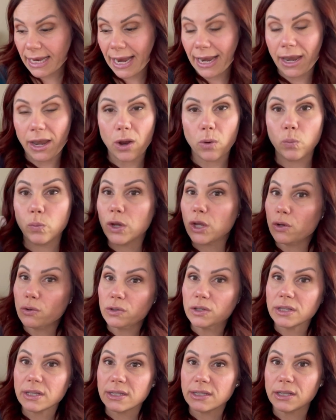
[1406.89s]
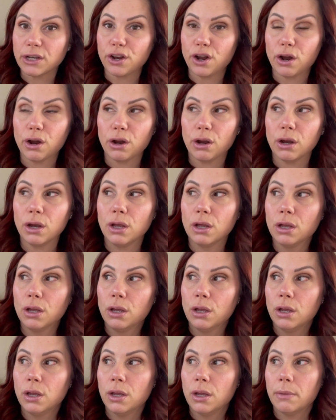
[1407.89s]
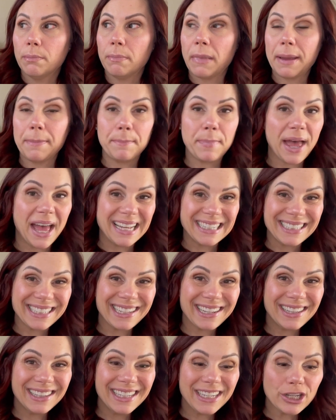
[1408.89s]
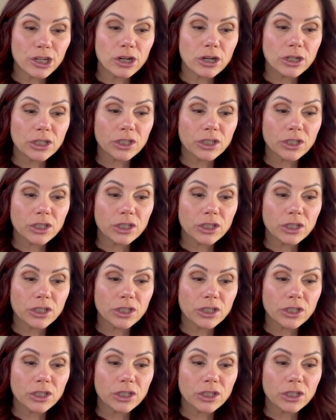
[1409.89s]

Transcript: and we use this in our my pet cleaner.